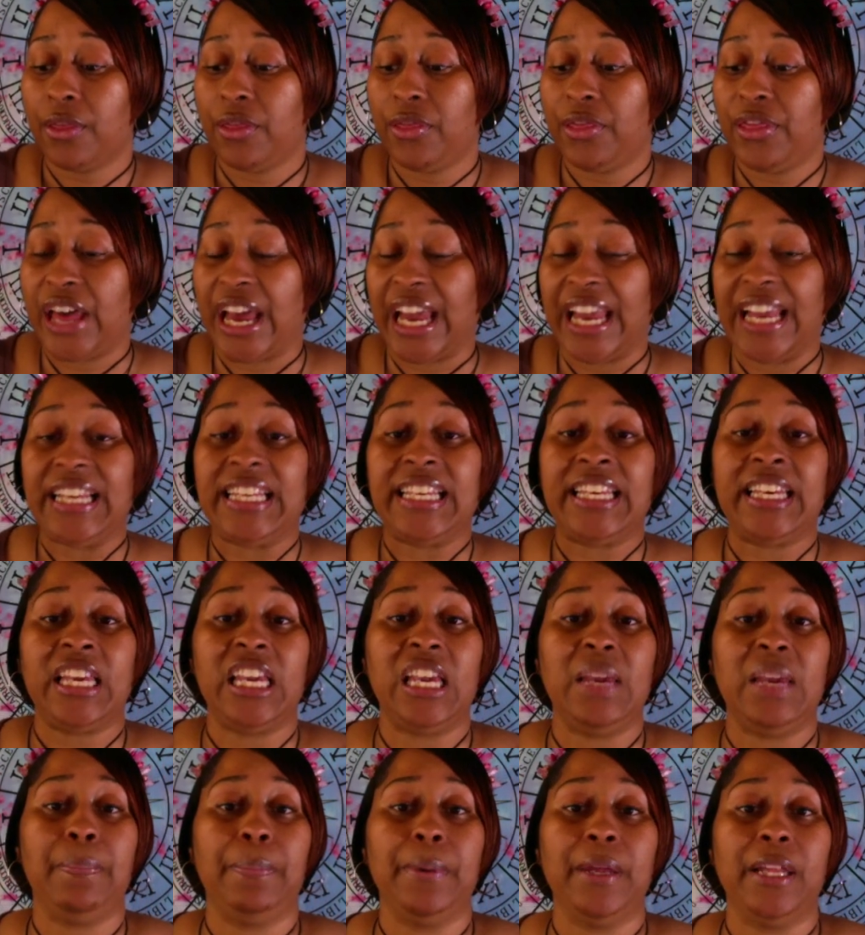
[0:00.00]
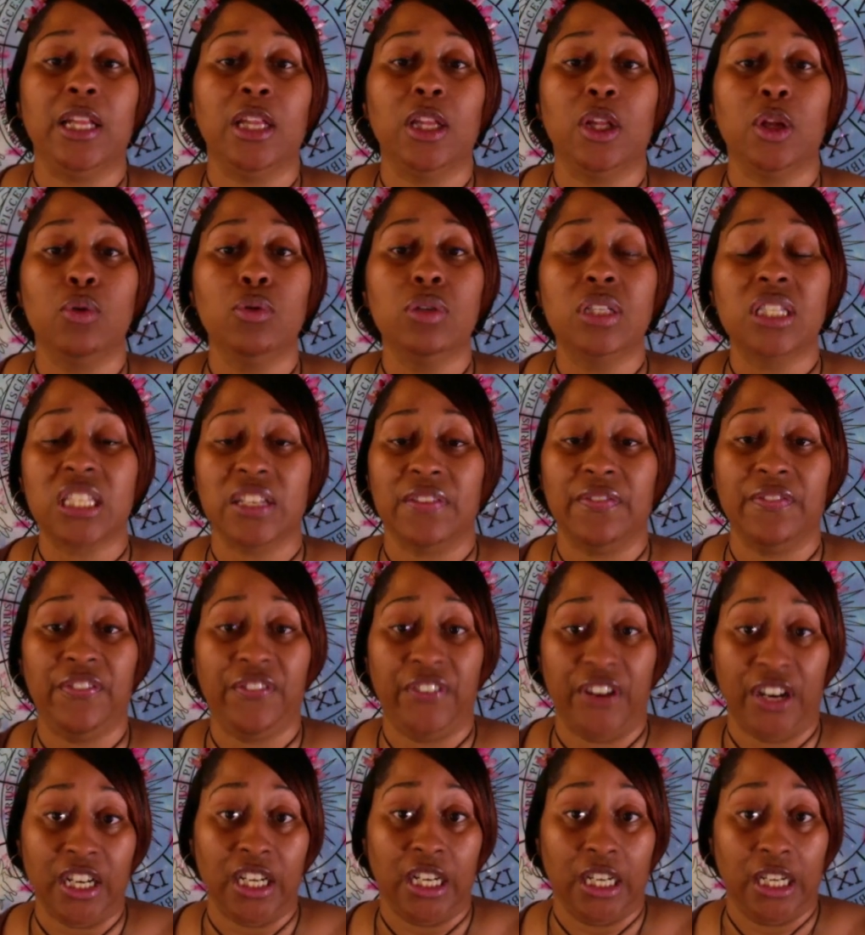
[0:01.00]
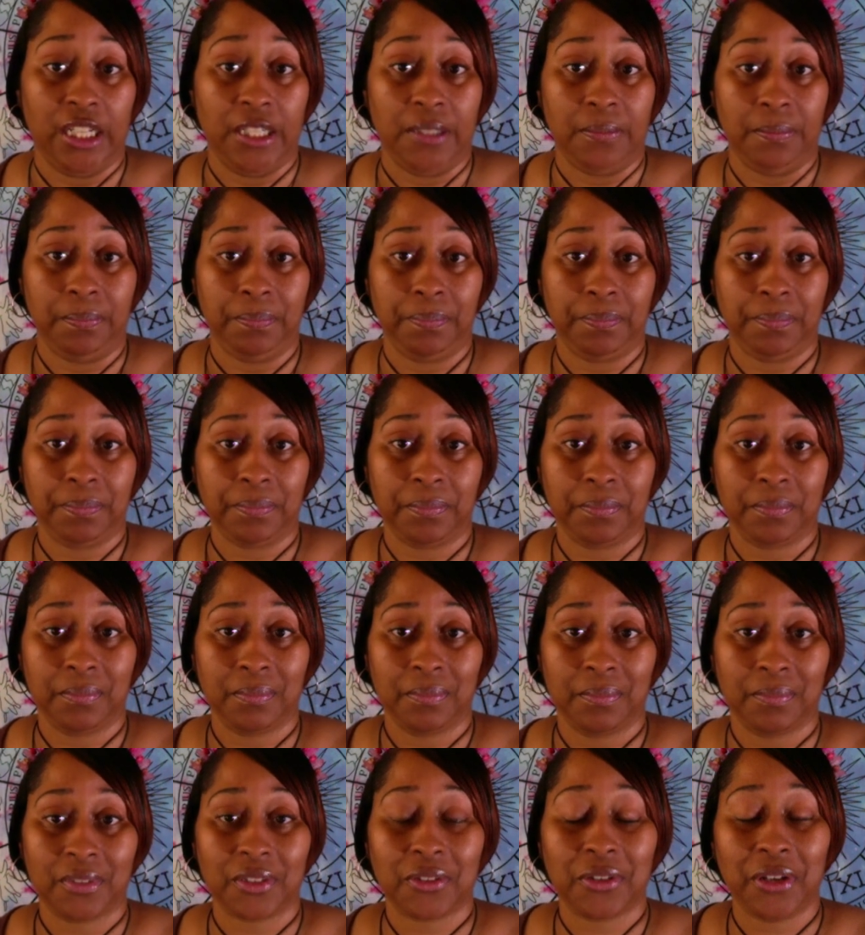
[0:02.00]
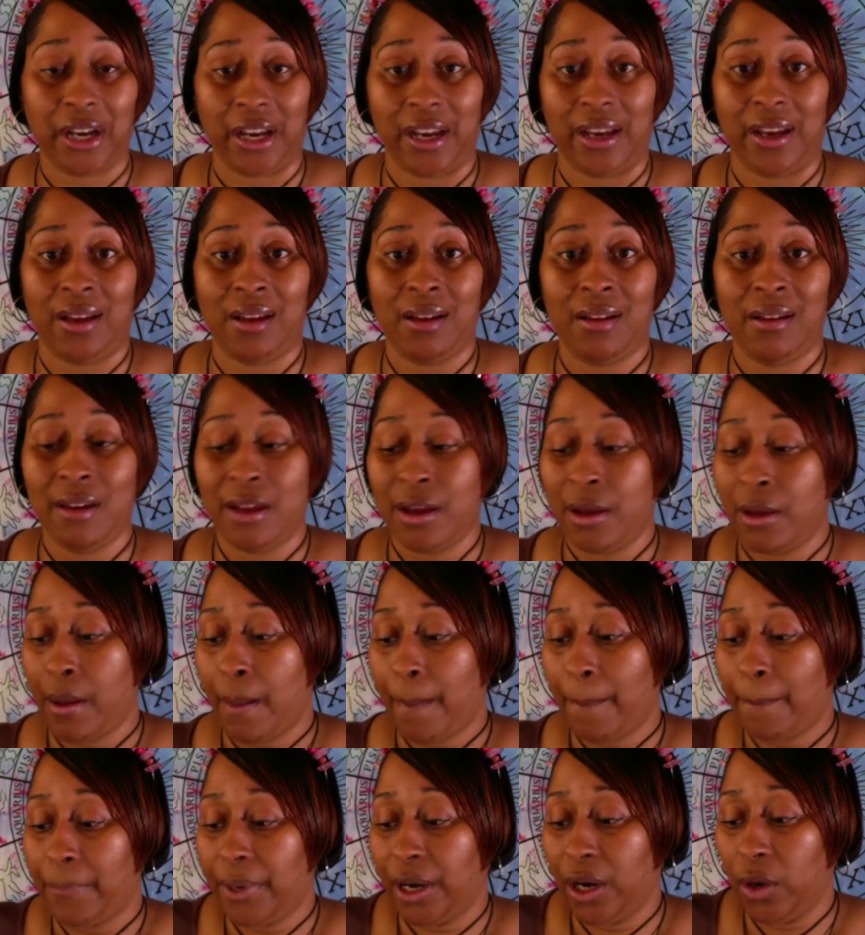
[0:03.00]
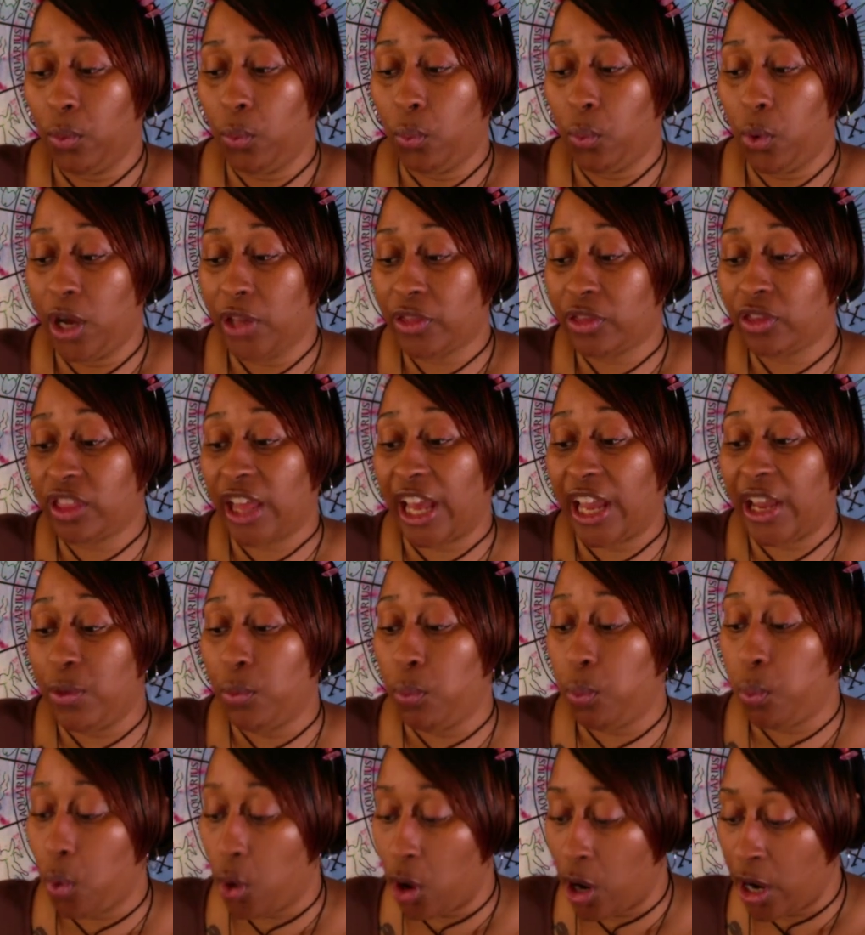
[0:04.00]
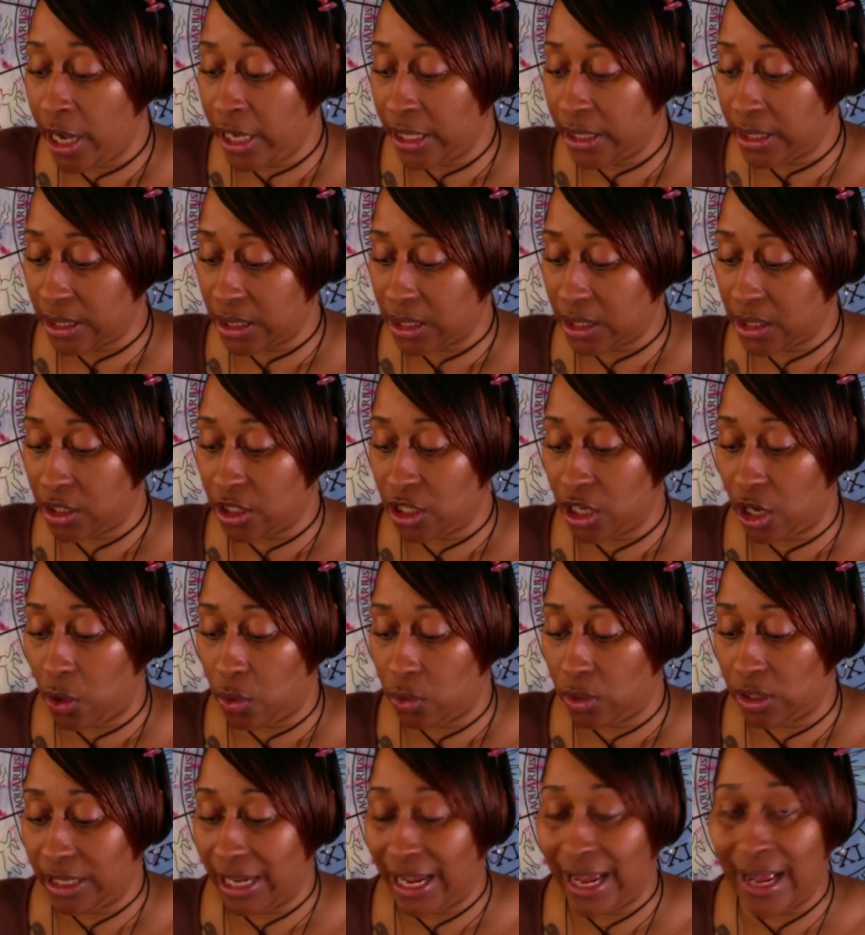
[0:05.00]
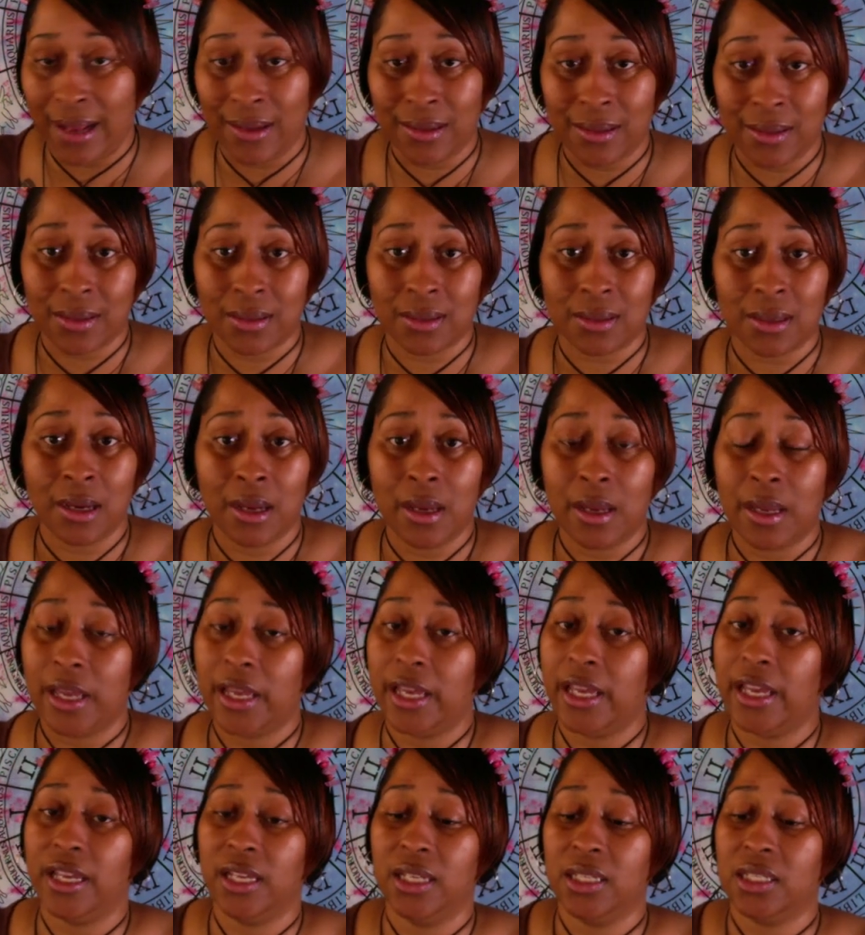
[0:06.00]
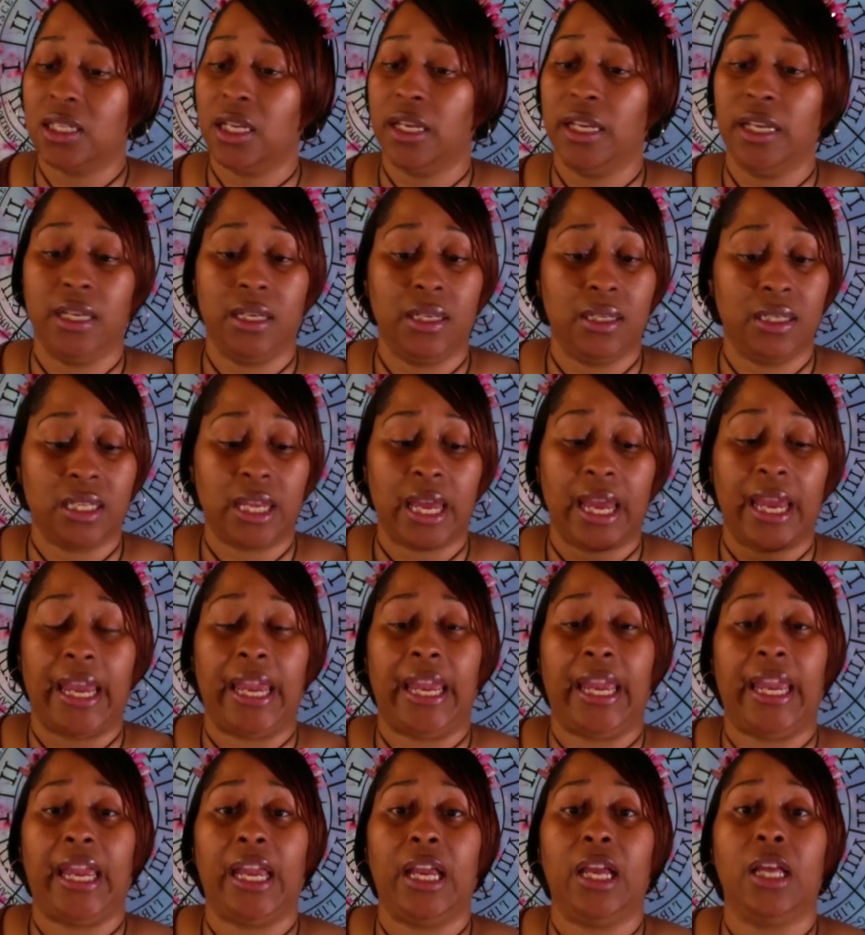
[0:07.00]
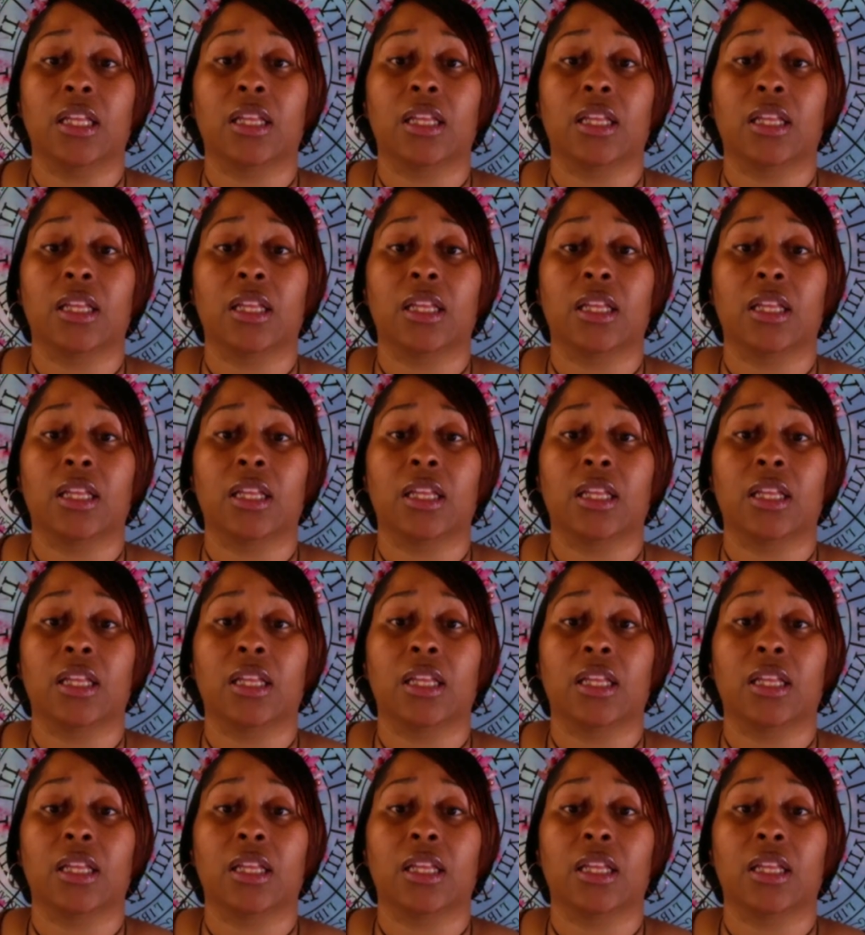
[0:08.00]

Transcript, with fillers: they keep it loose and fun, okay? But what they want, no less, is, is a